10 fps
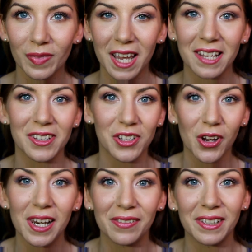It's so
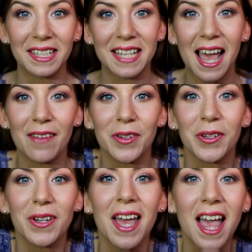lovely to have
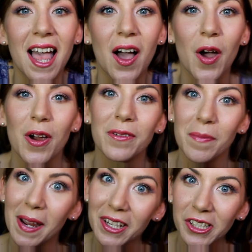you over
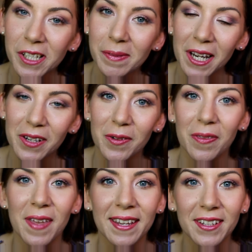my YouTube channel.
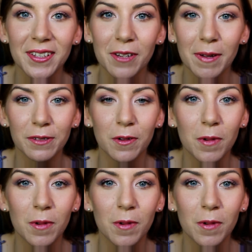Thank you so much for